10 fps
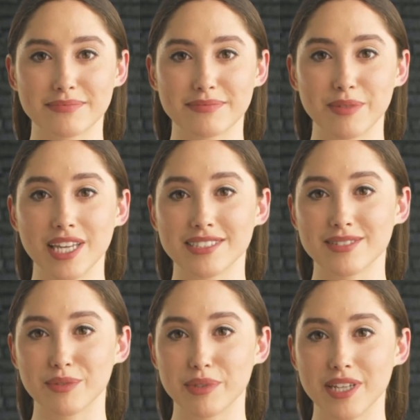
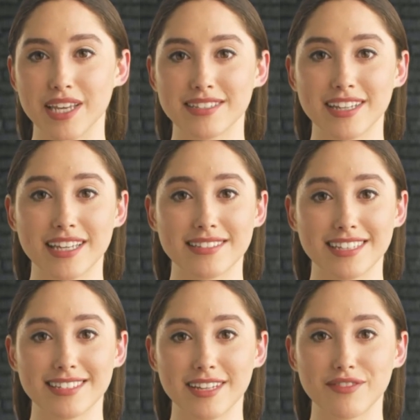Brainstorming ideas
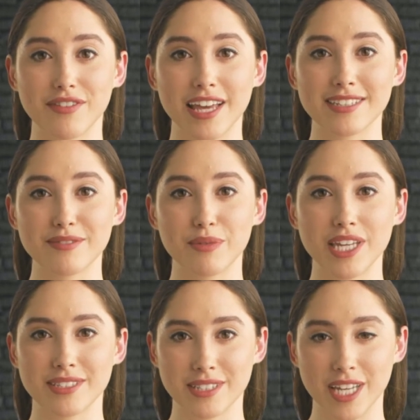is an effective
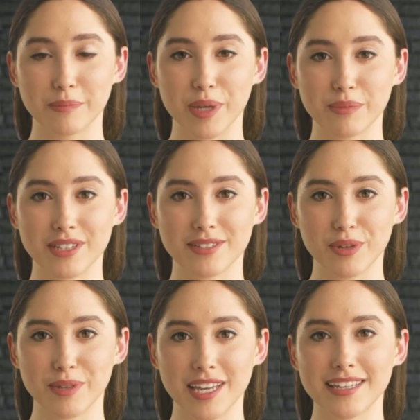way to come up with a
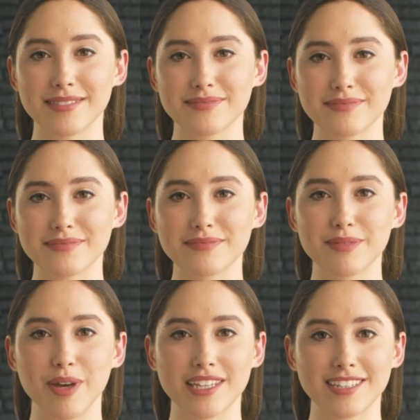topic.
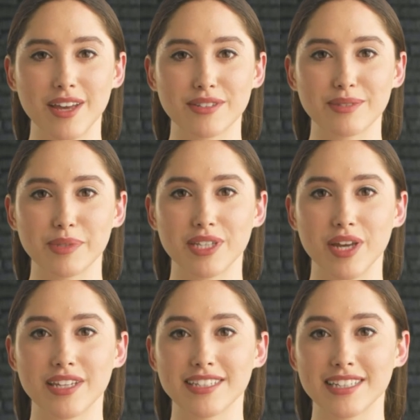Write down as many
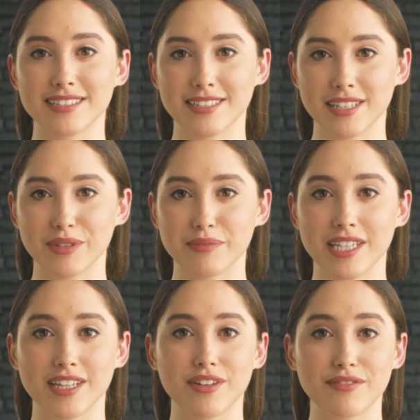ideas as you can
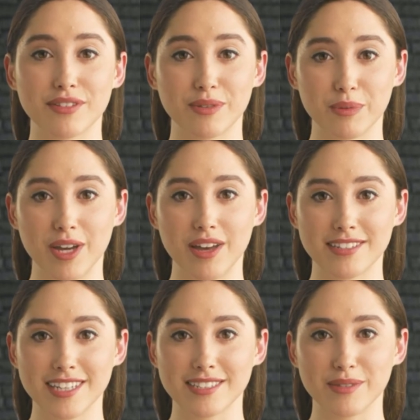think of, without
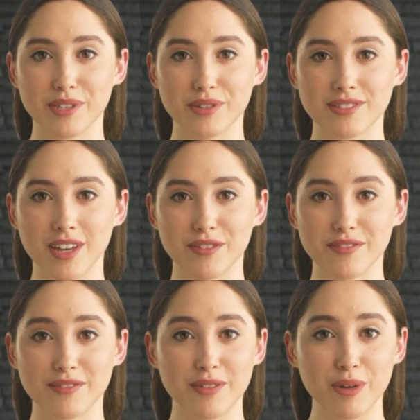censoring yourself
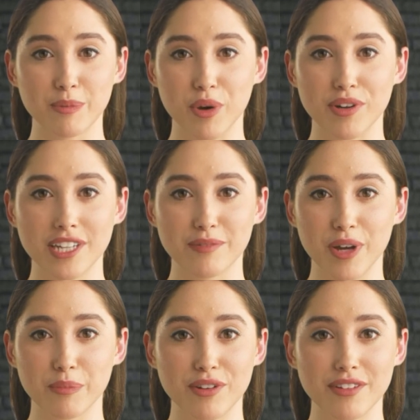or worrying
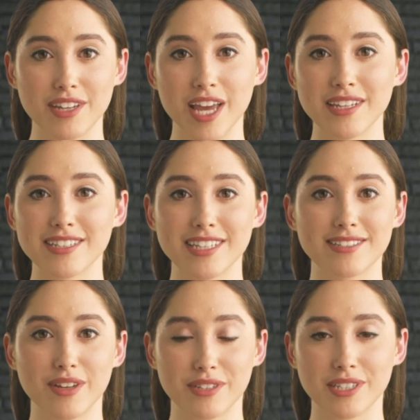about whether the
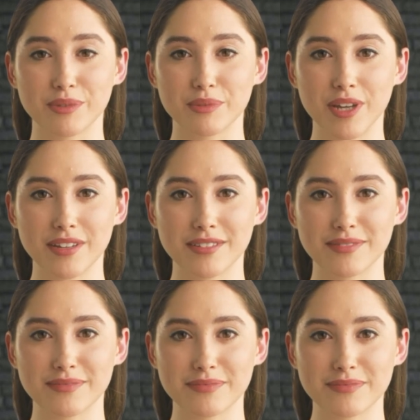ideas are good or not.
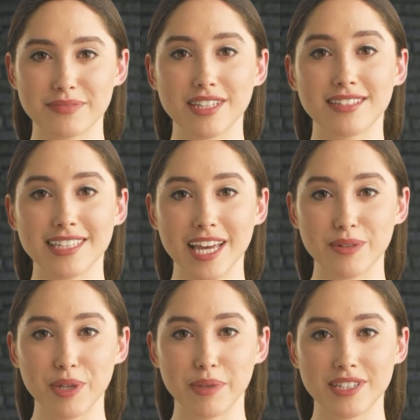Just let
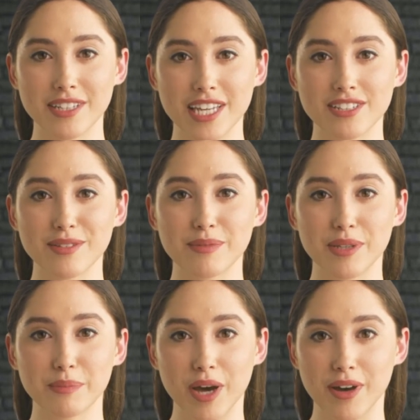your imagination
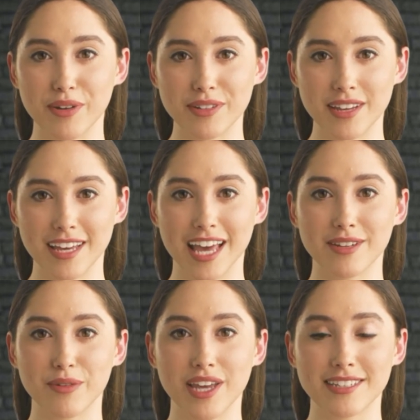run wild
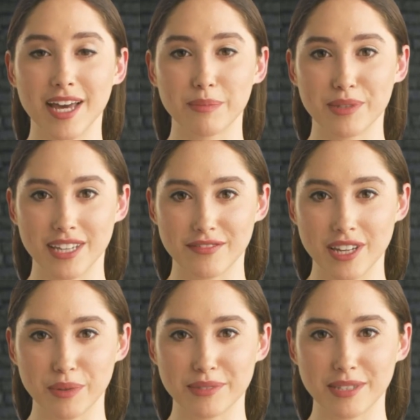and write down whatever
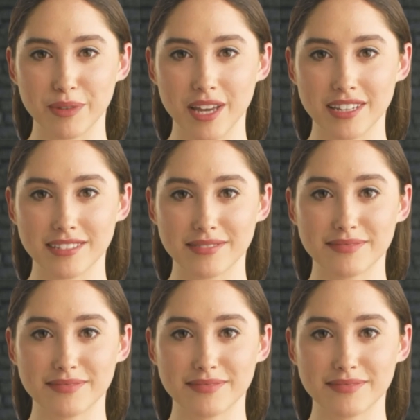comes to mind.